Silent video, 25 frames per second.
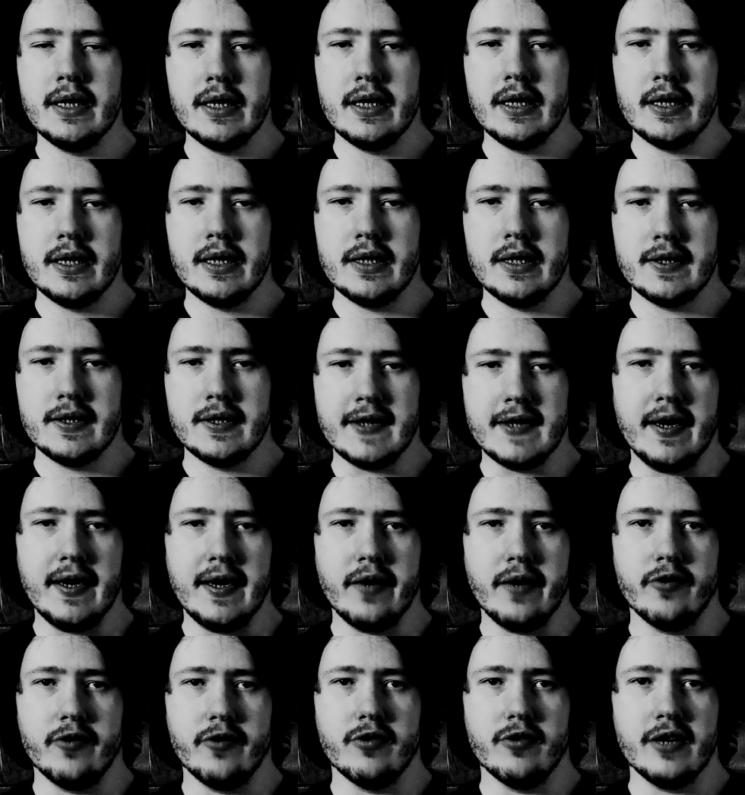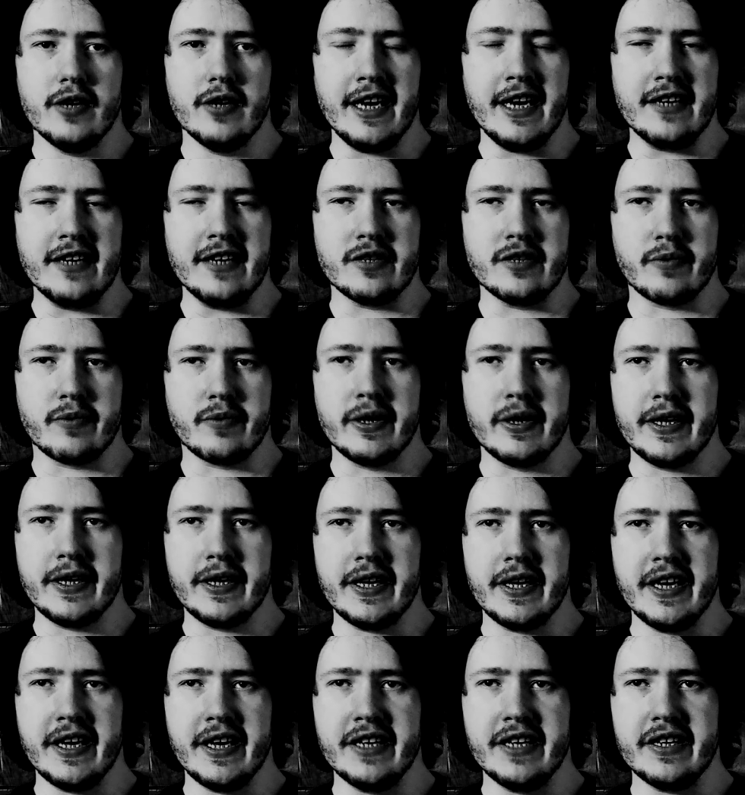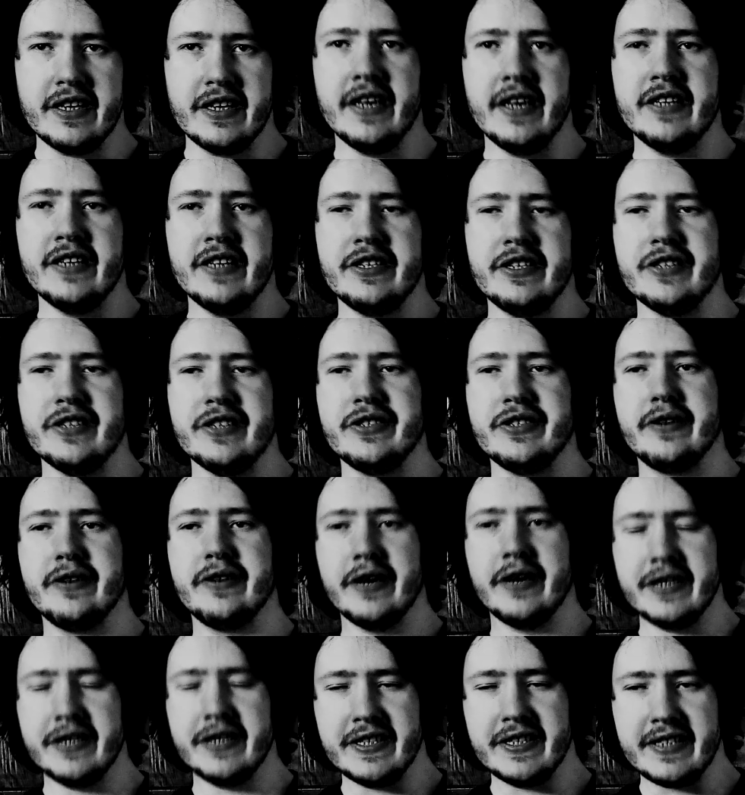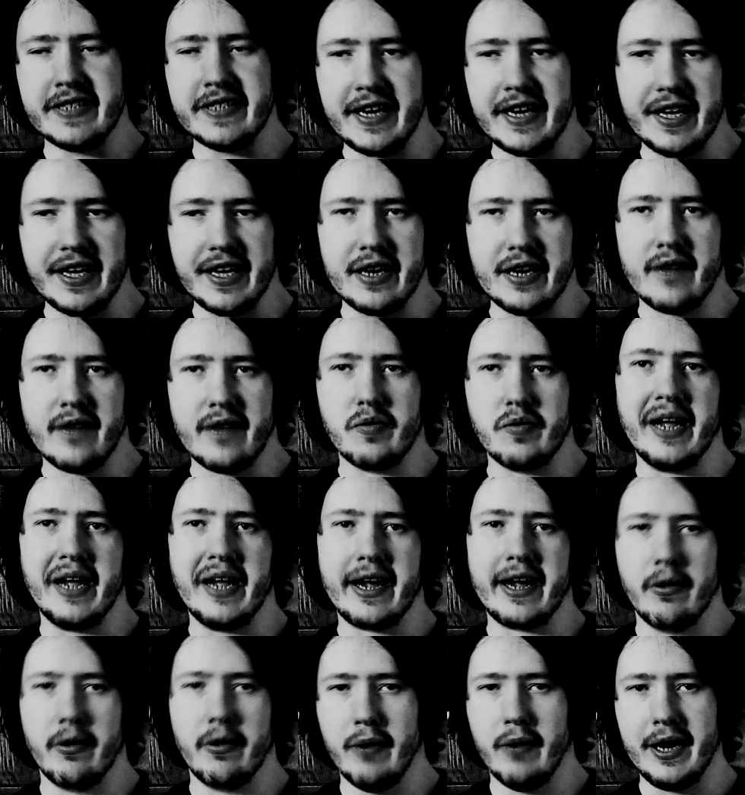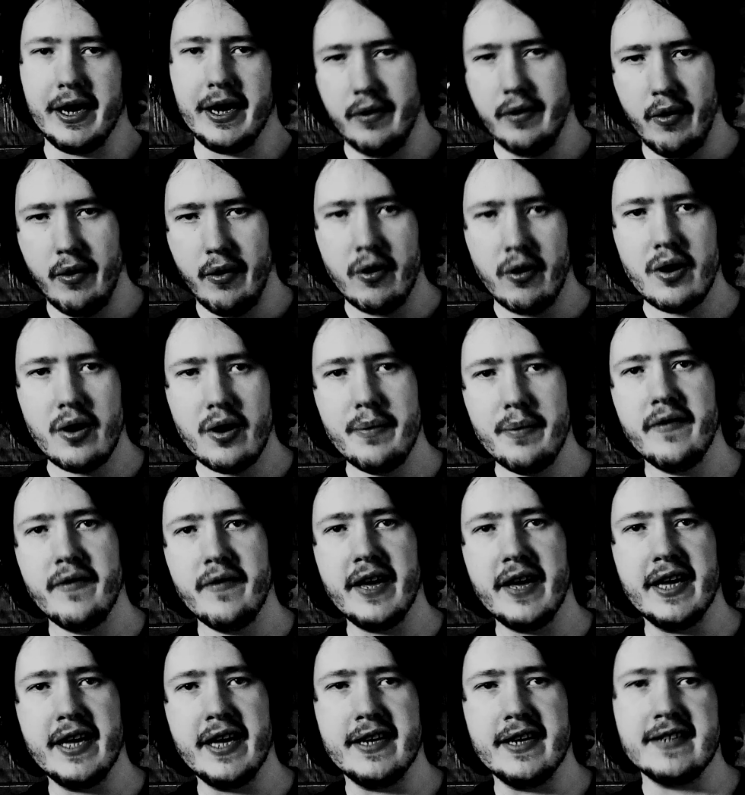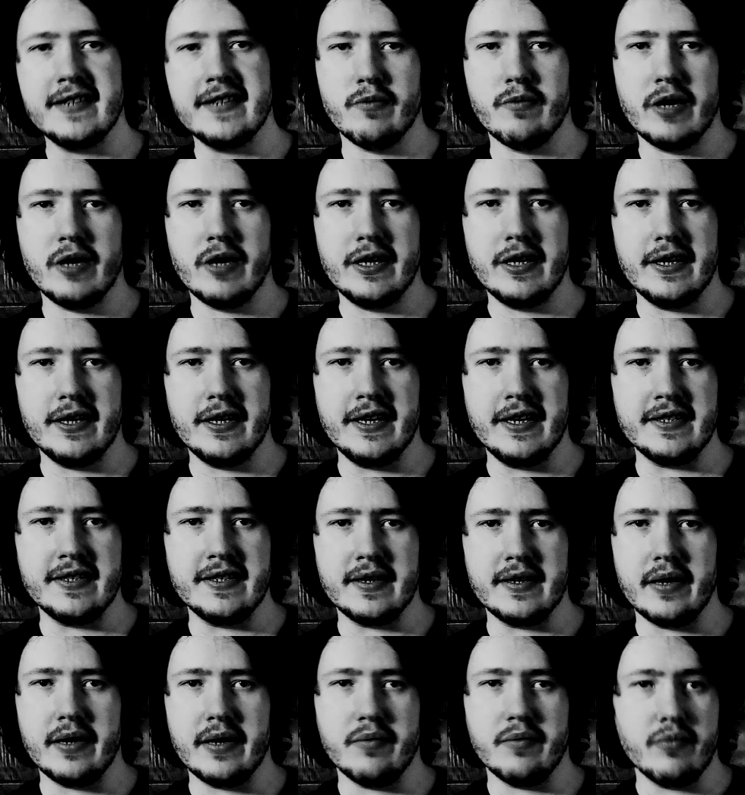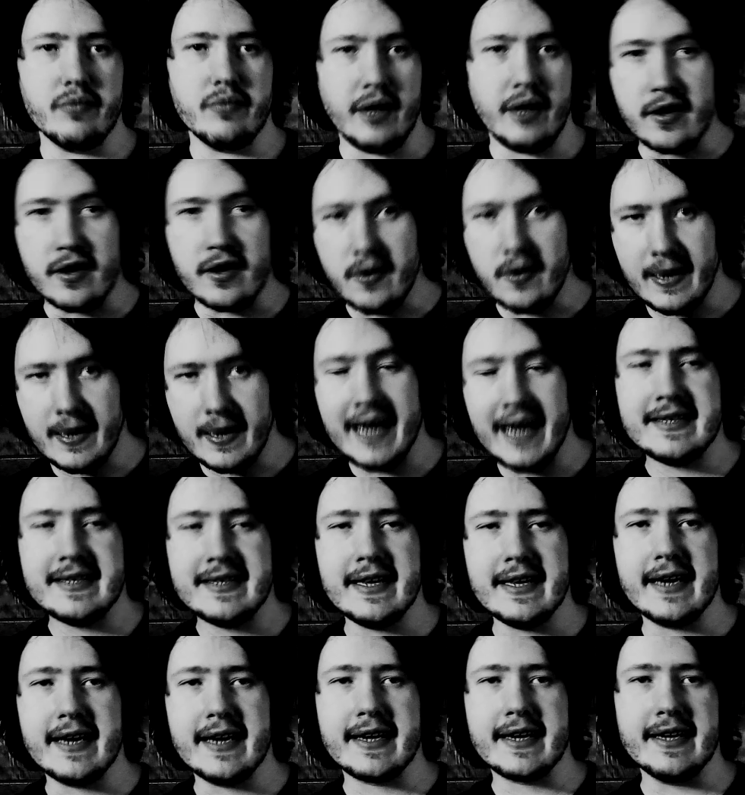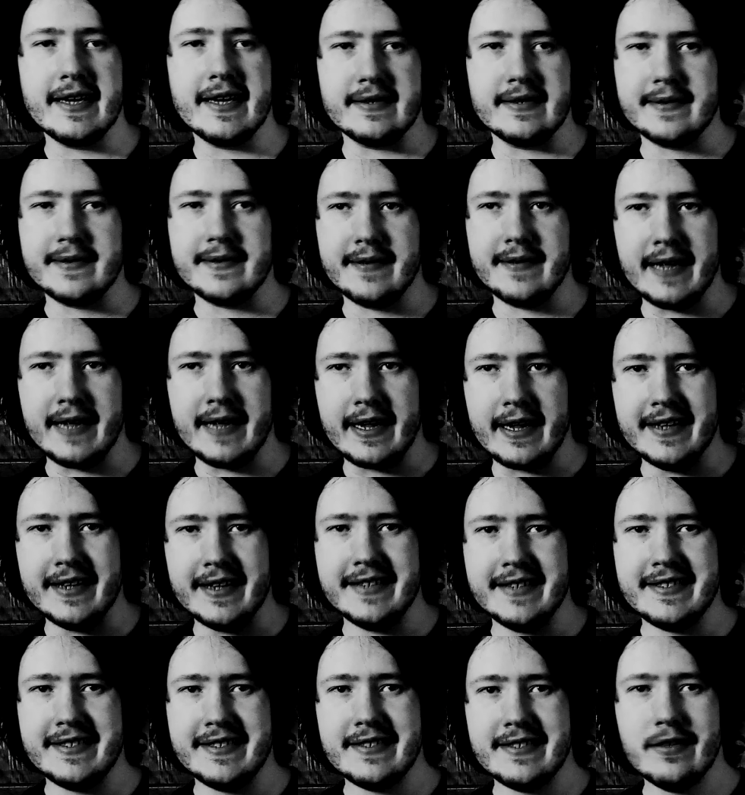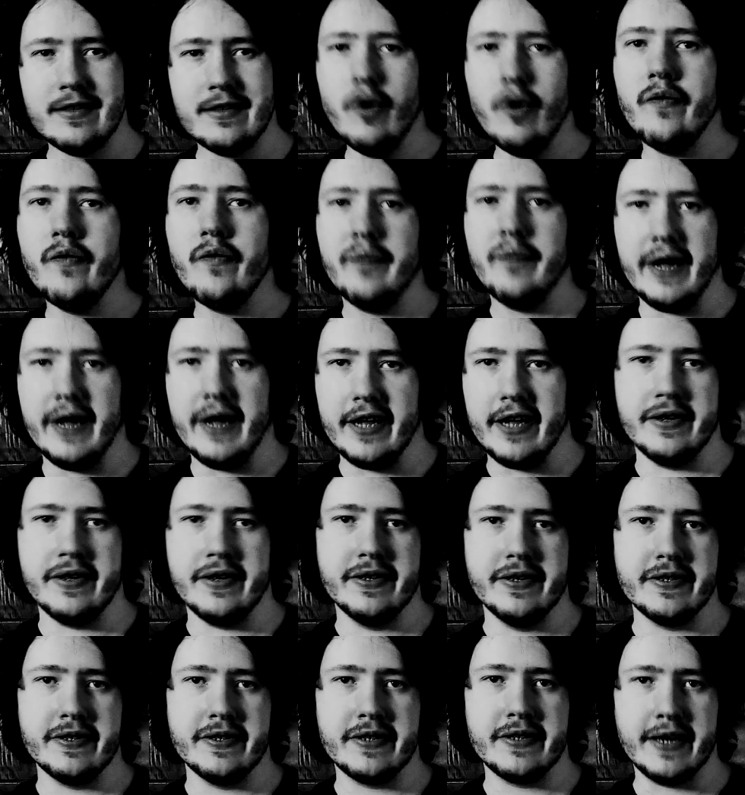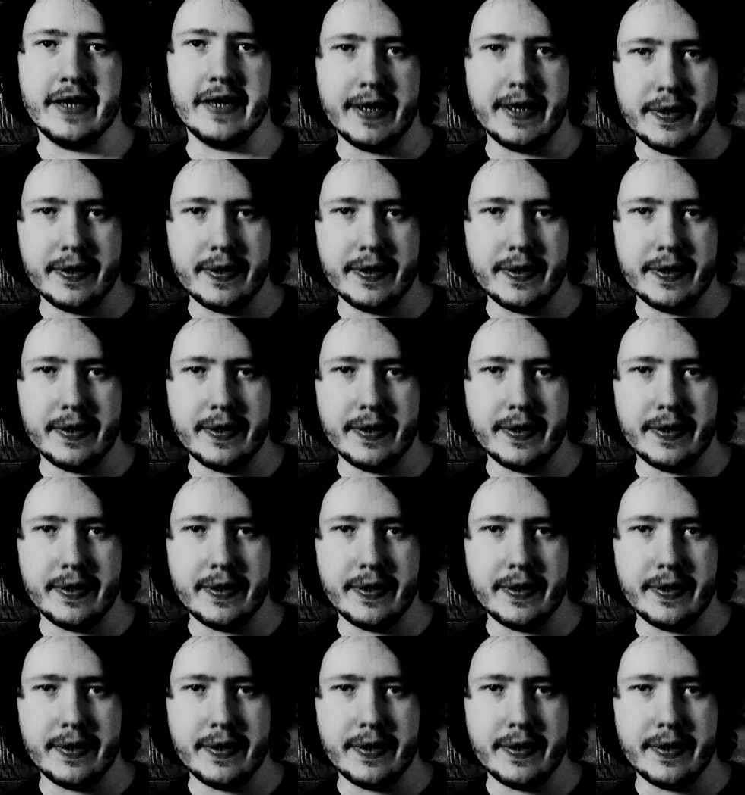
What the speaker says: So it is really, it's just good to see another black and white horror movie, and this one is classic. It's like, it's the Wolfman. So